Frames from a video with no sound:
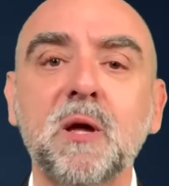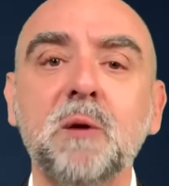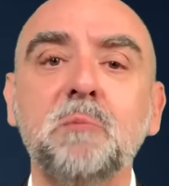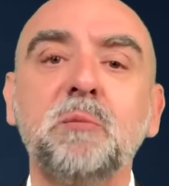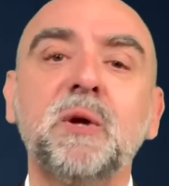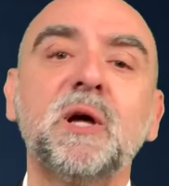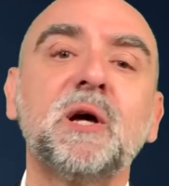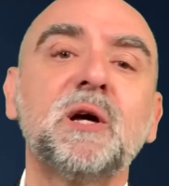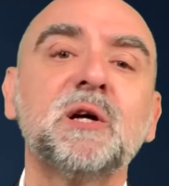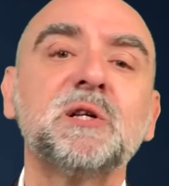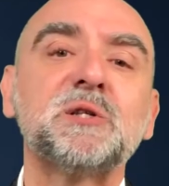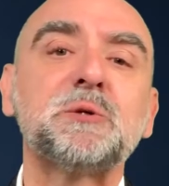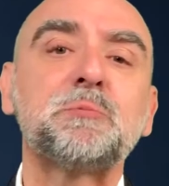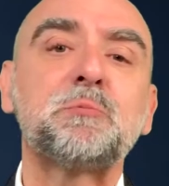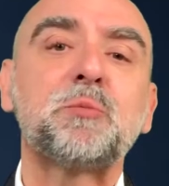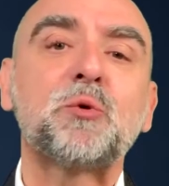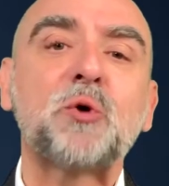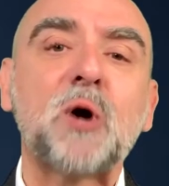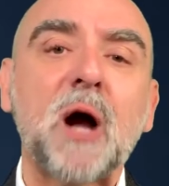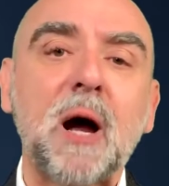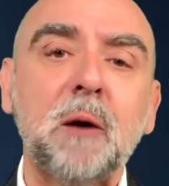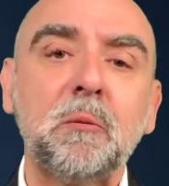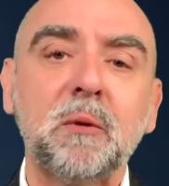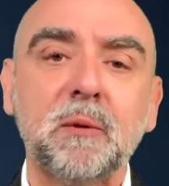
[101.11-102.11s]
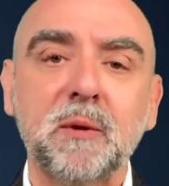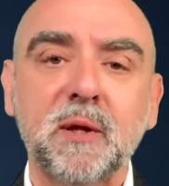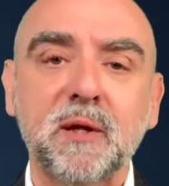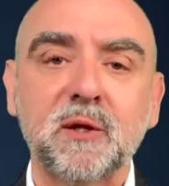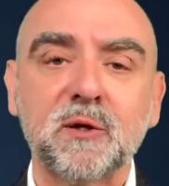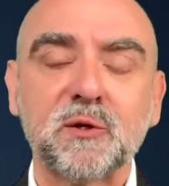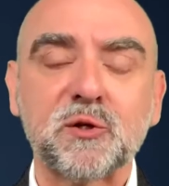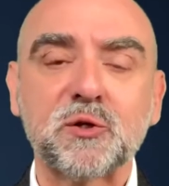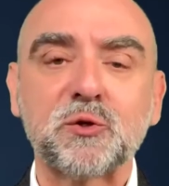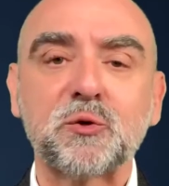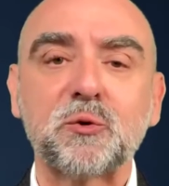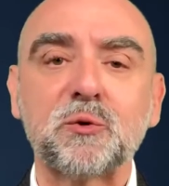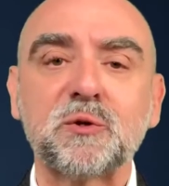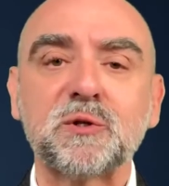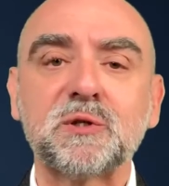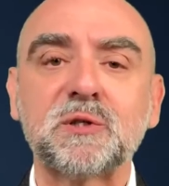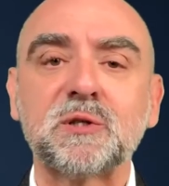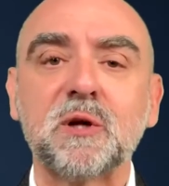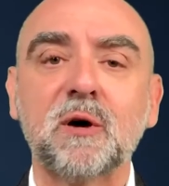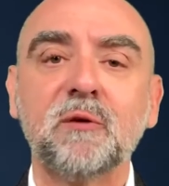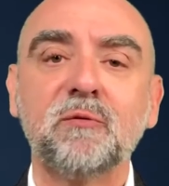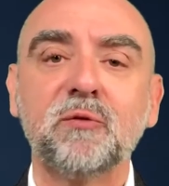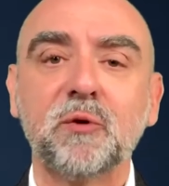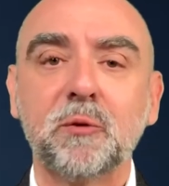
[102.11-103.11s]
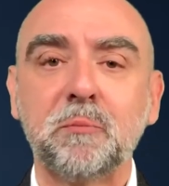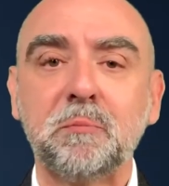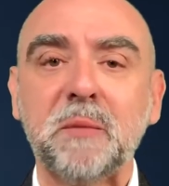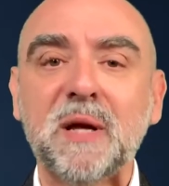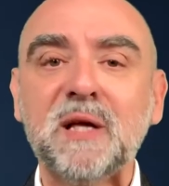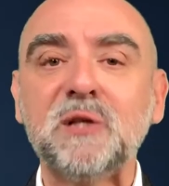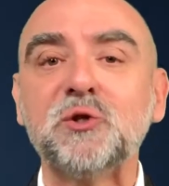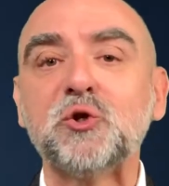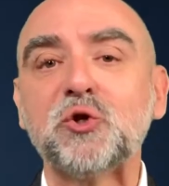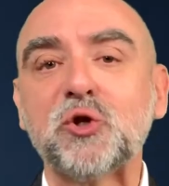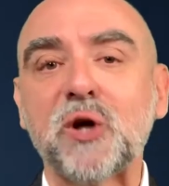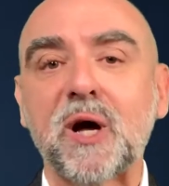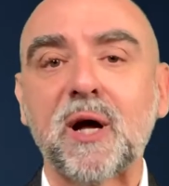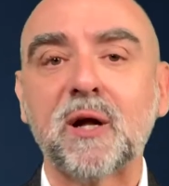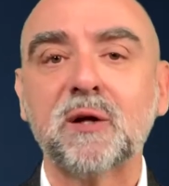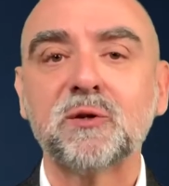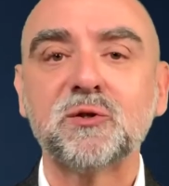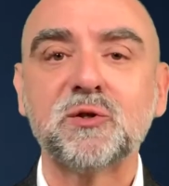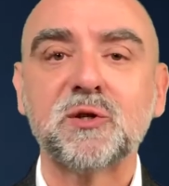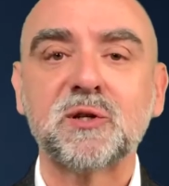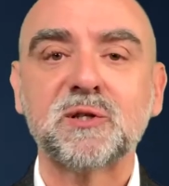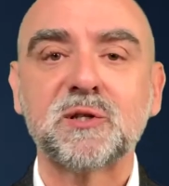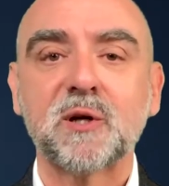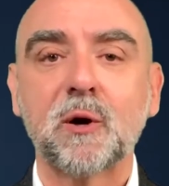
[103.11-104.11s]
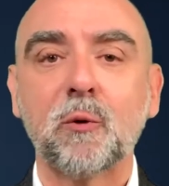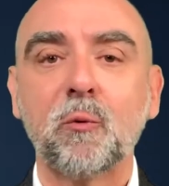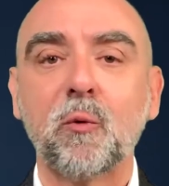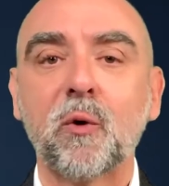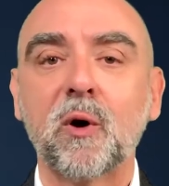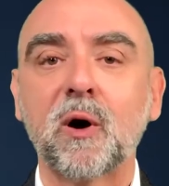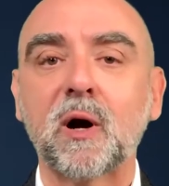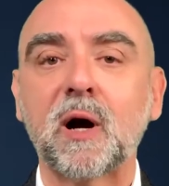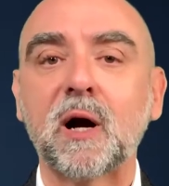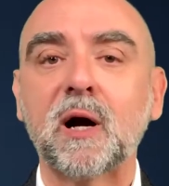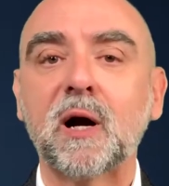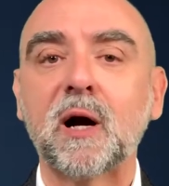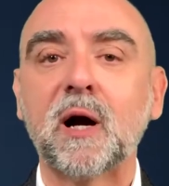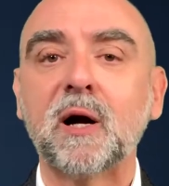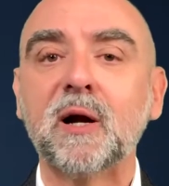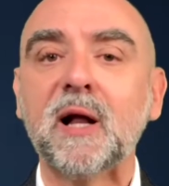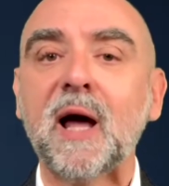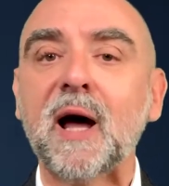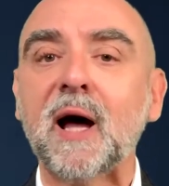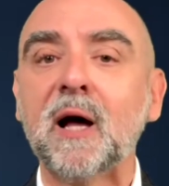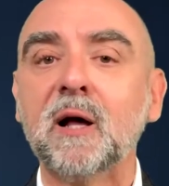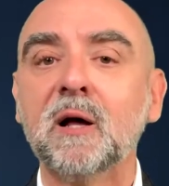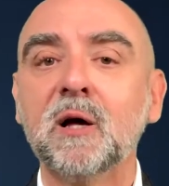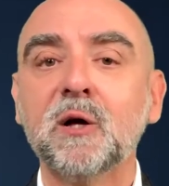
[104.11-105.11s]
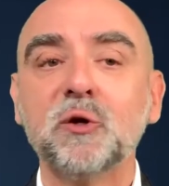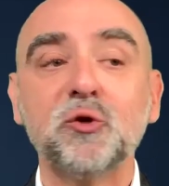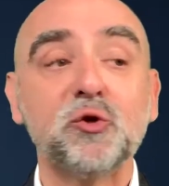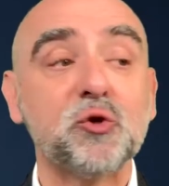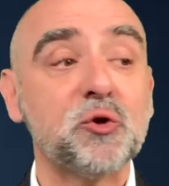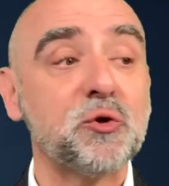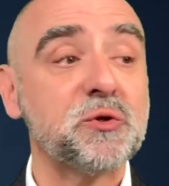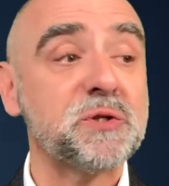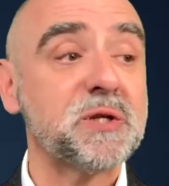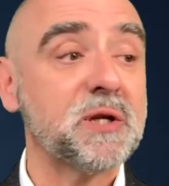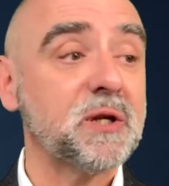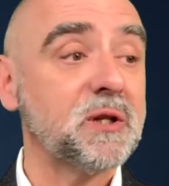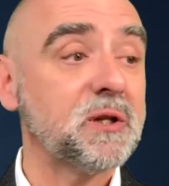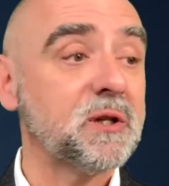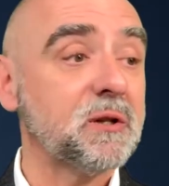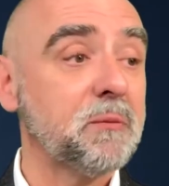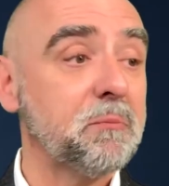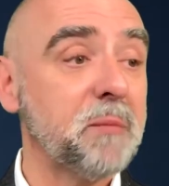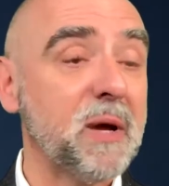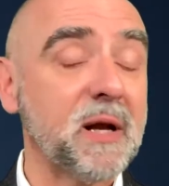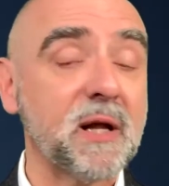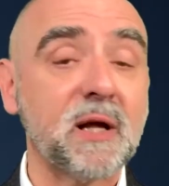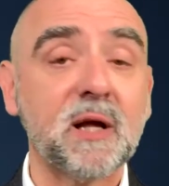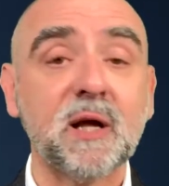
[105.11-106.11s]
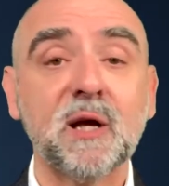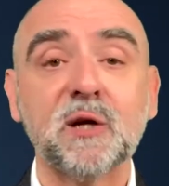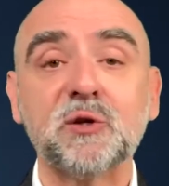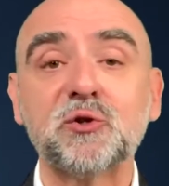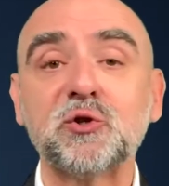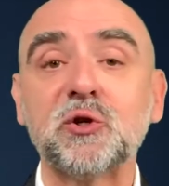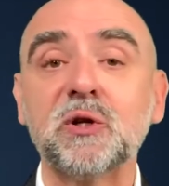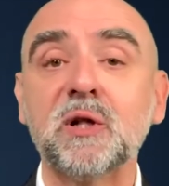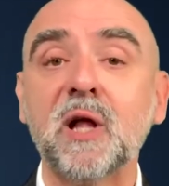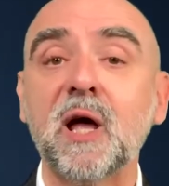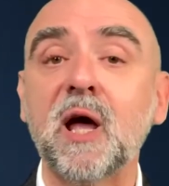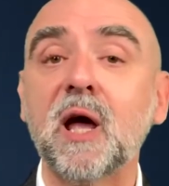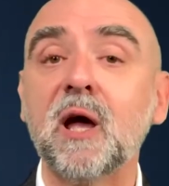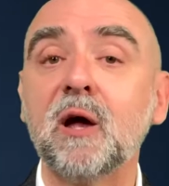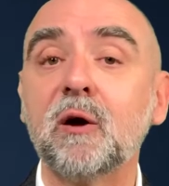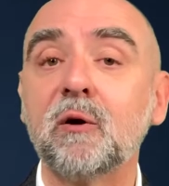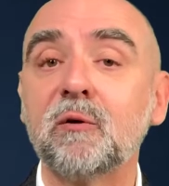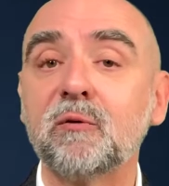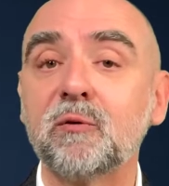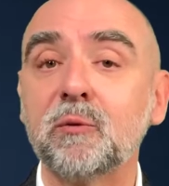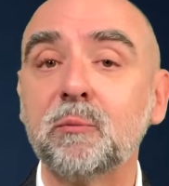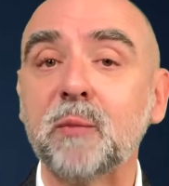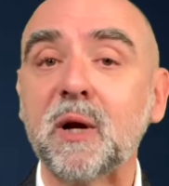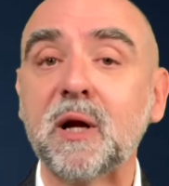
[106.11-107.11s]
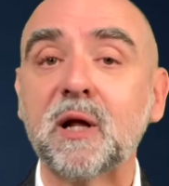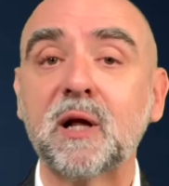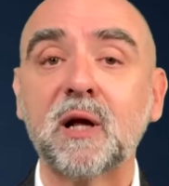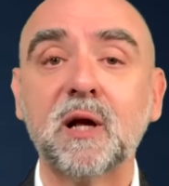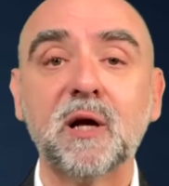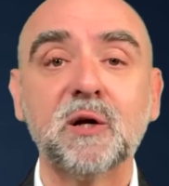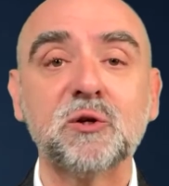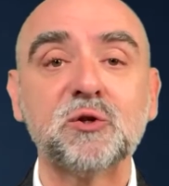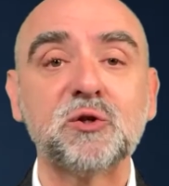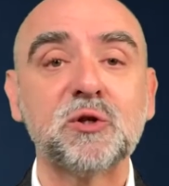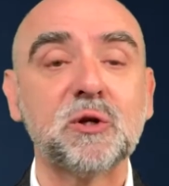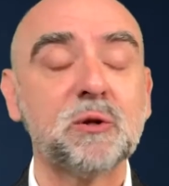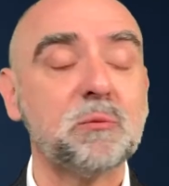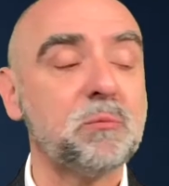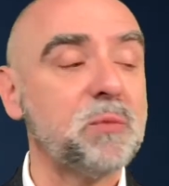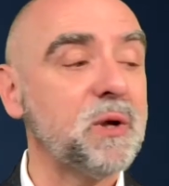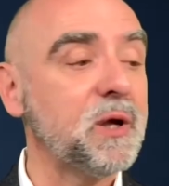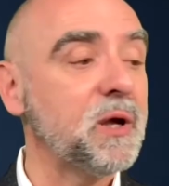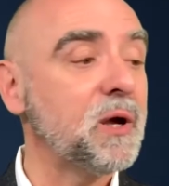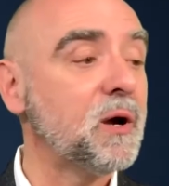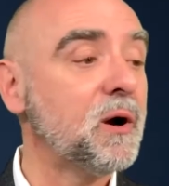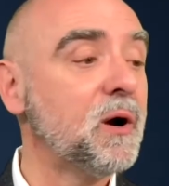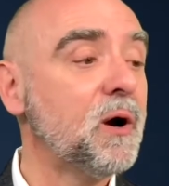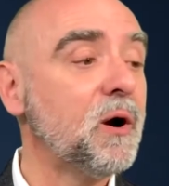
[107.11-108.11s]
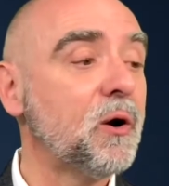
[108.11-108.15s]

because probably the source of your main challenges at work are not choosing medication A over medication B